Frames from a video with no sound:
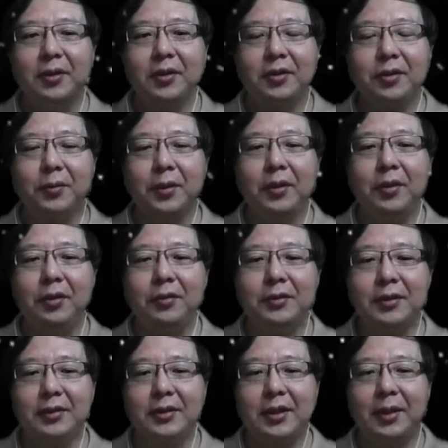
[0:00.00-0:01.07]
So we're going to use
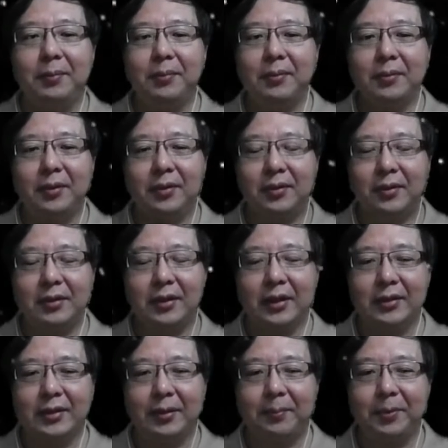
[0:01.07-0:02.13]
the same
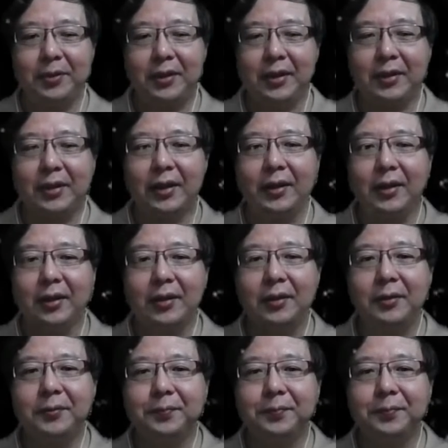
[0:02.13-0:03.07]
sample data here.